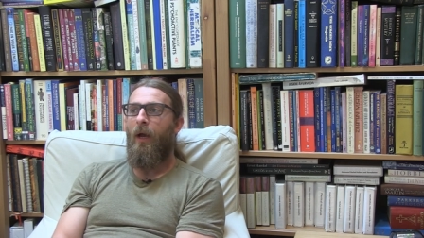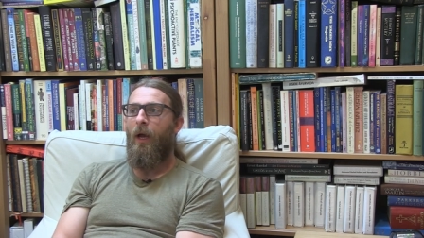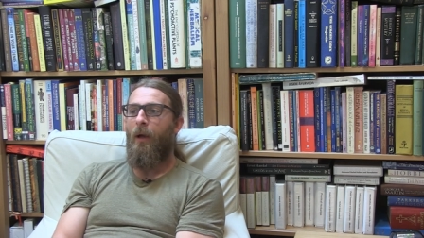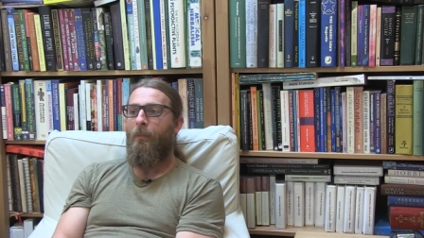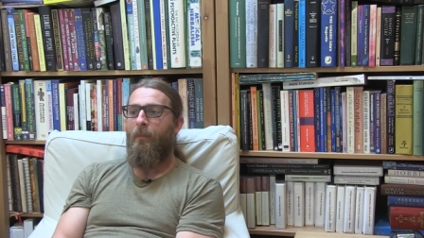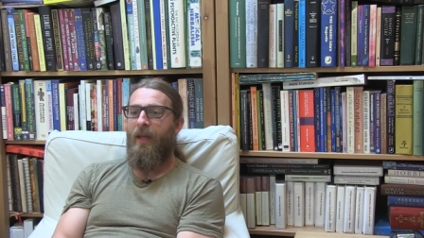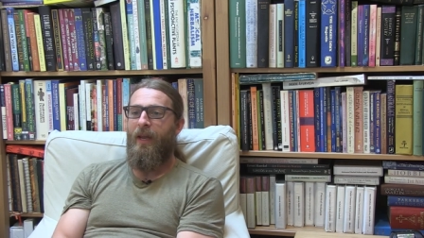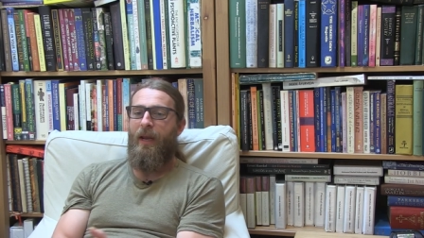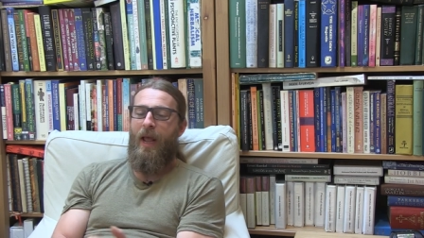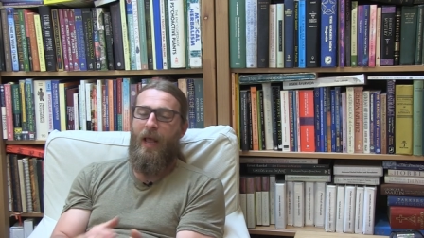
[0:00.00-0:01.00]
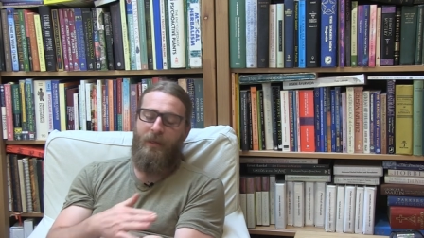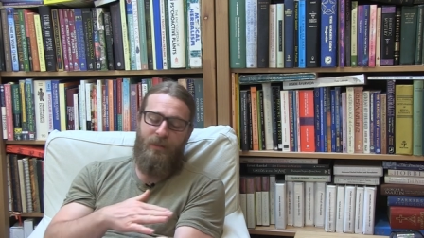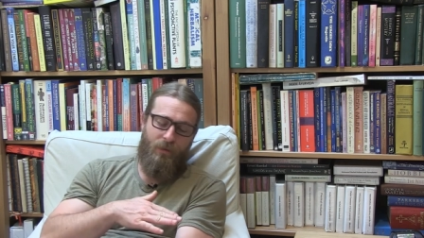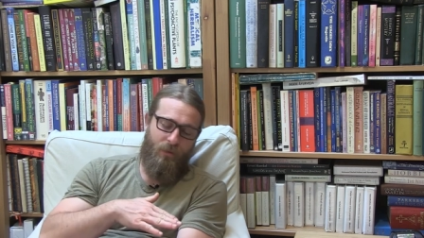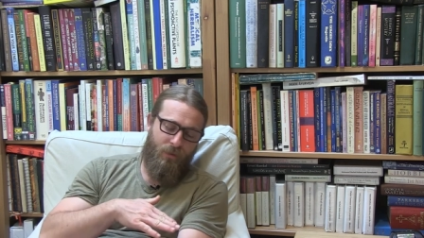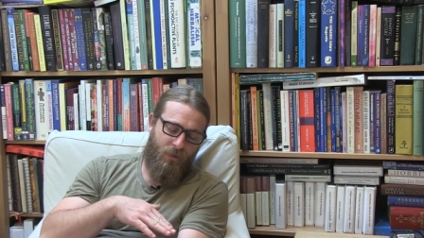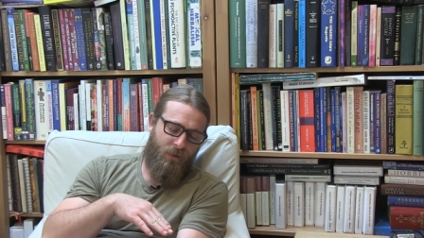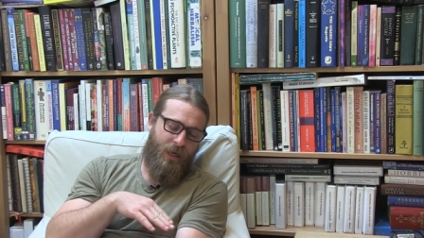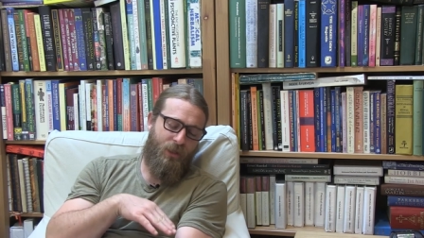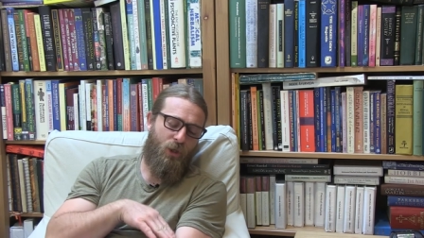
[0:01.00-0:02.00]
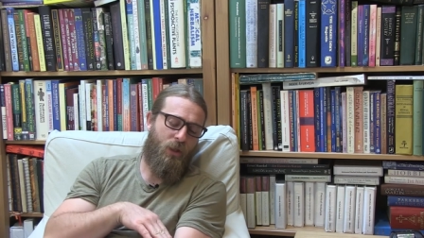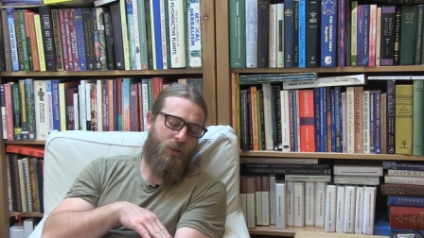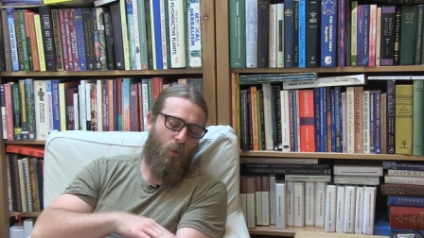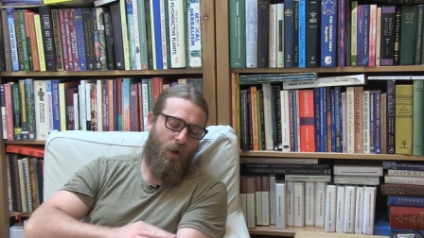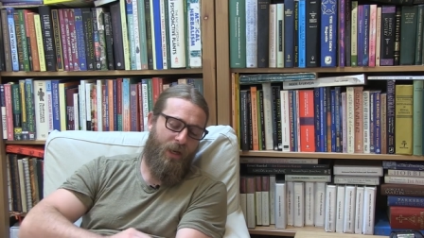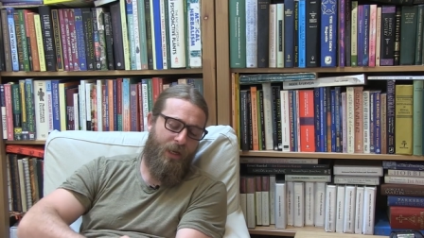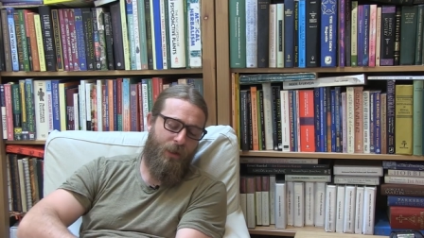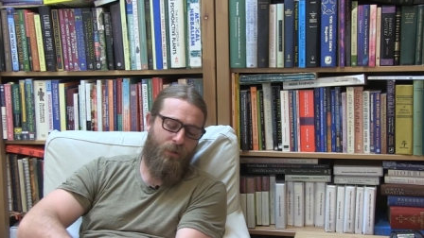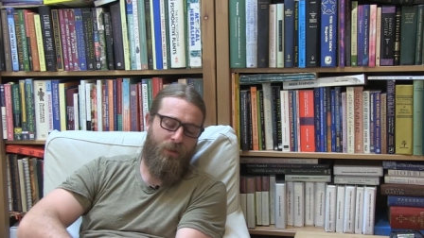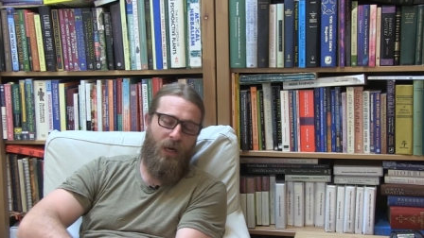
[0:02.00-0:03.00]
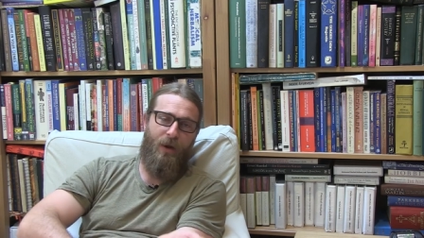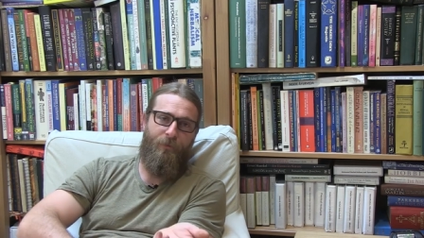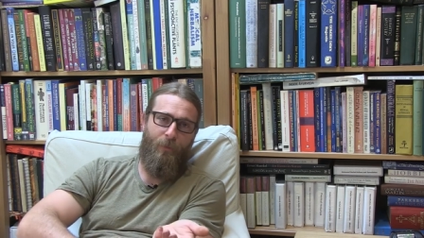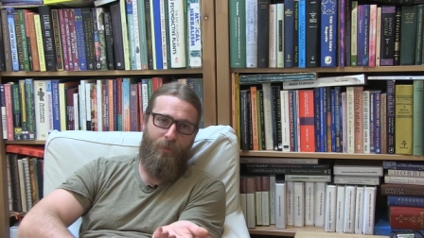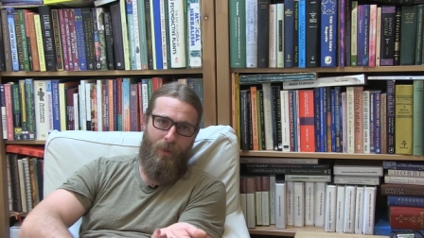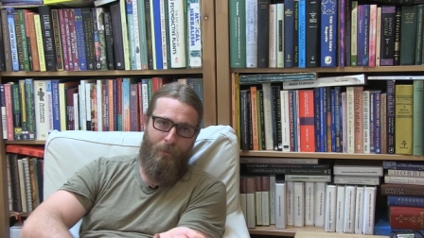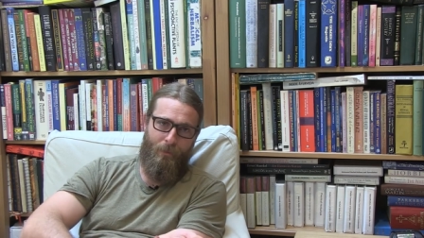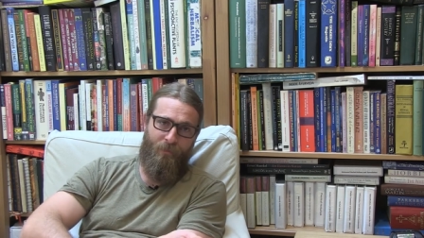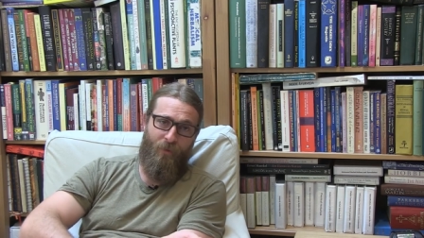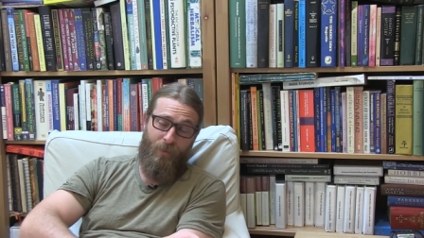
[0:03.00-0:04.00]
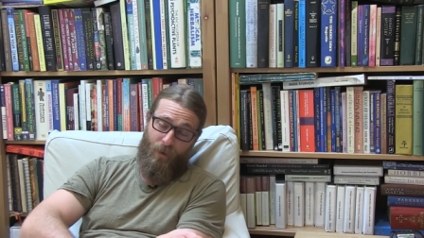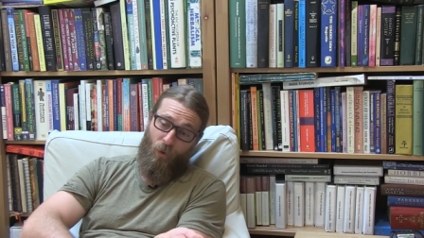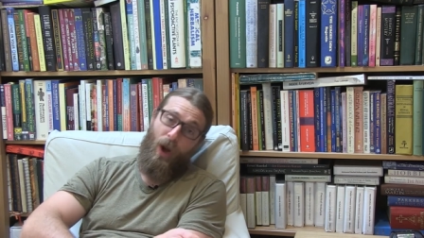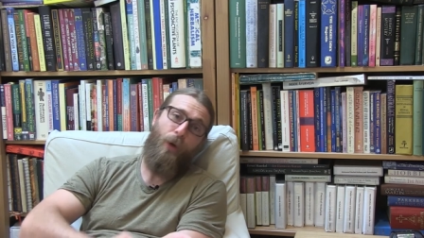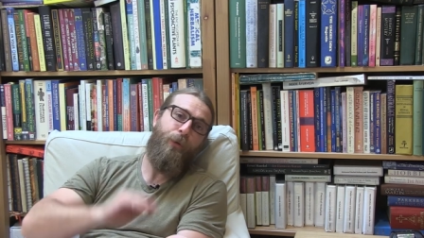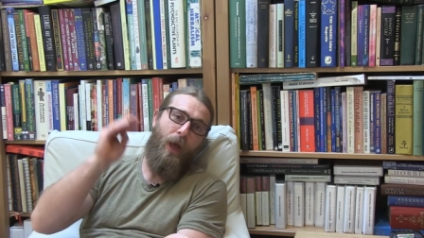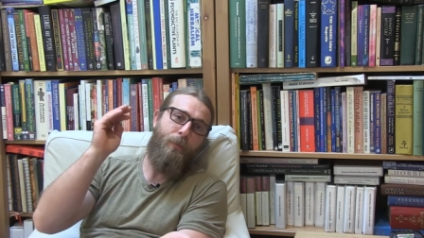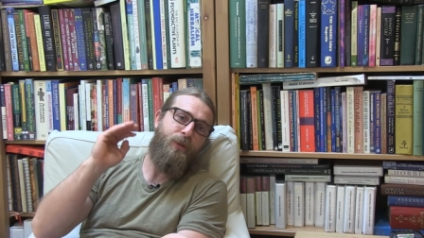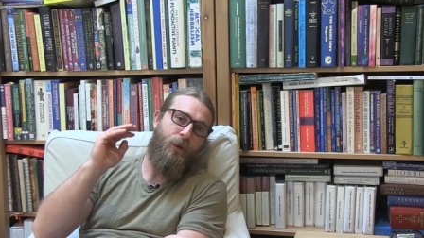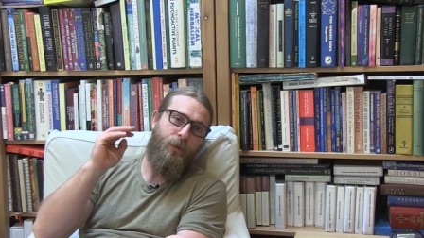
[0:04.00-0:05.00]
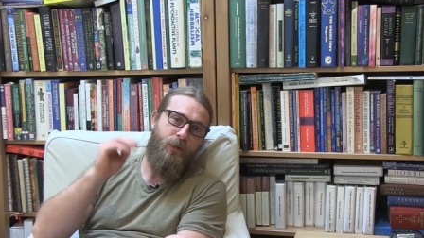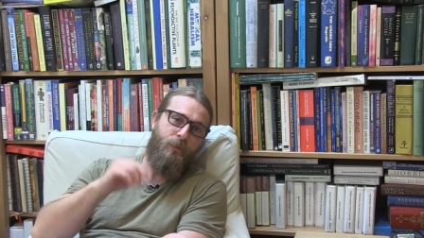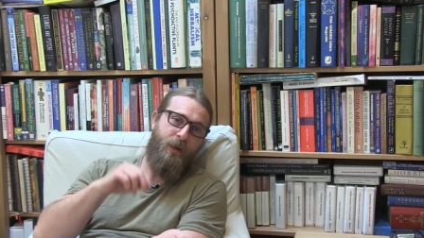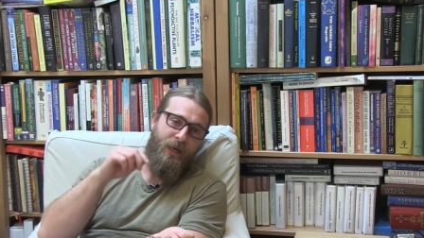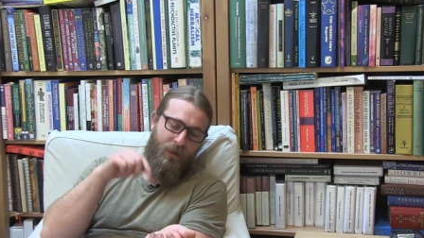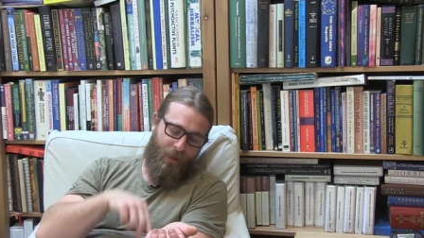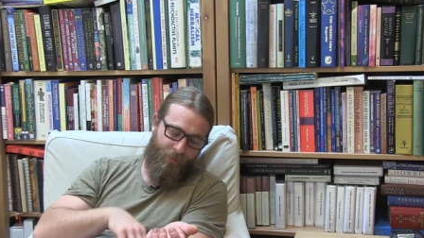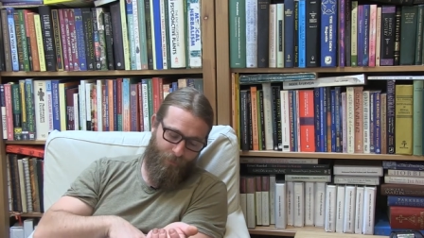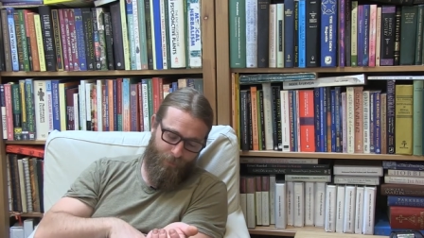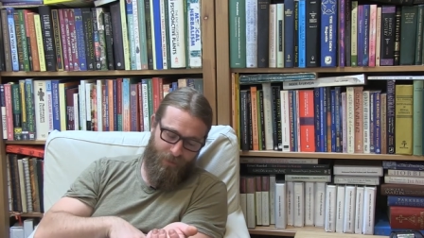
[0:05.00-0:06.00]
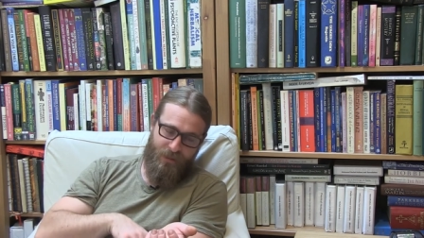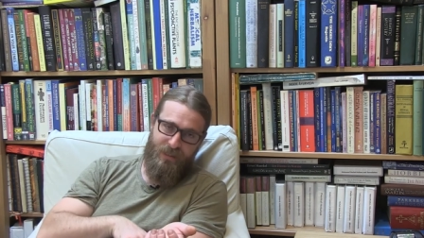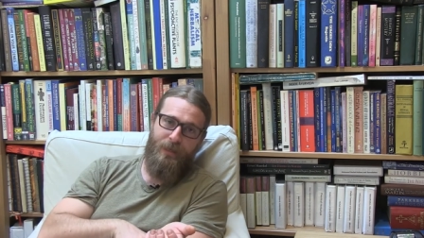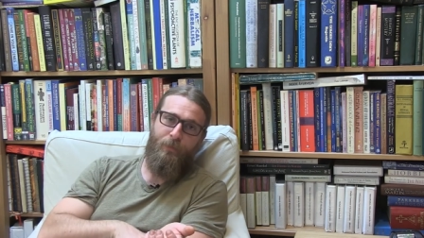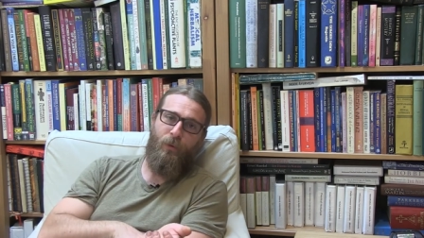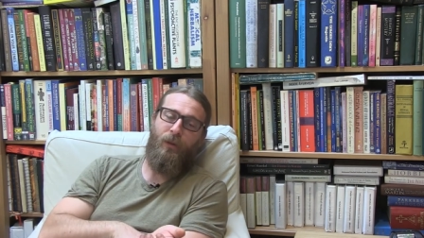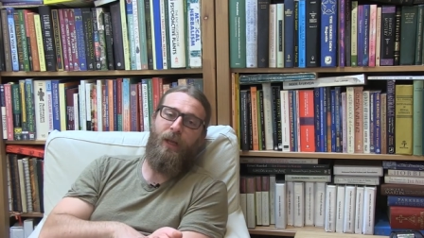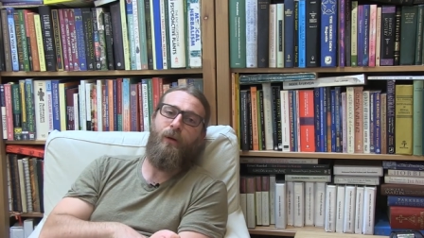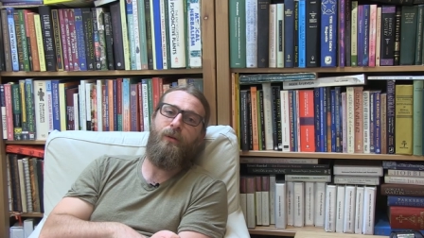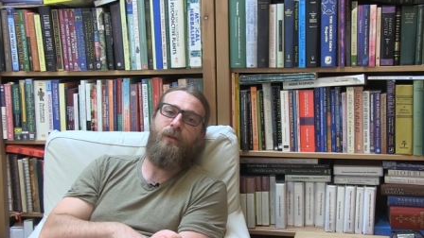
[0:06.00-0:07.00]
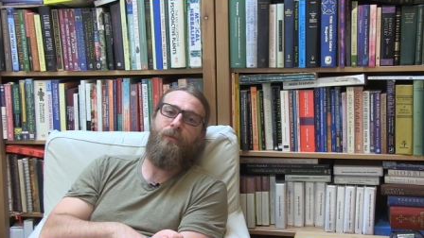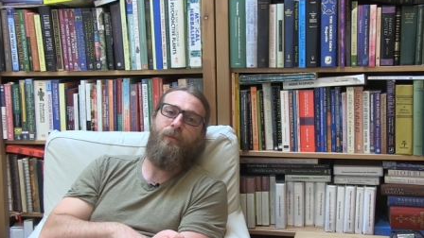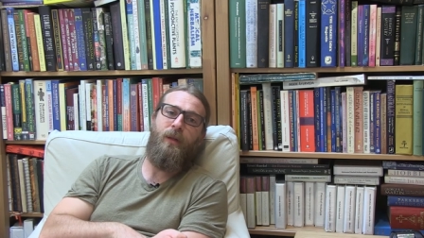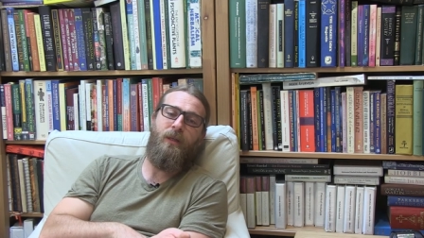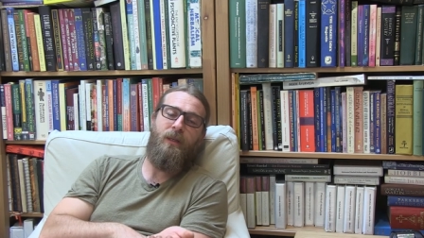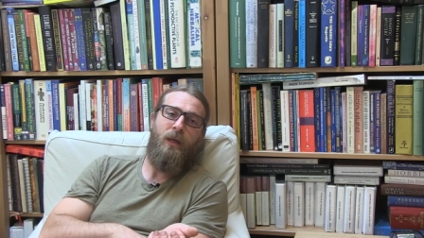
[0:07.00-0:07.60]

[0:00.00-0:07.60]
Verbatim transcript: Um, it has St. John's wort heals kind of from the from the ground up, so to speak, like from the deeper layers of the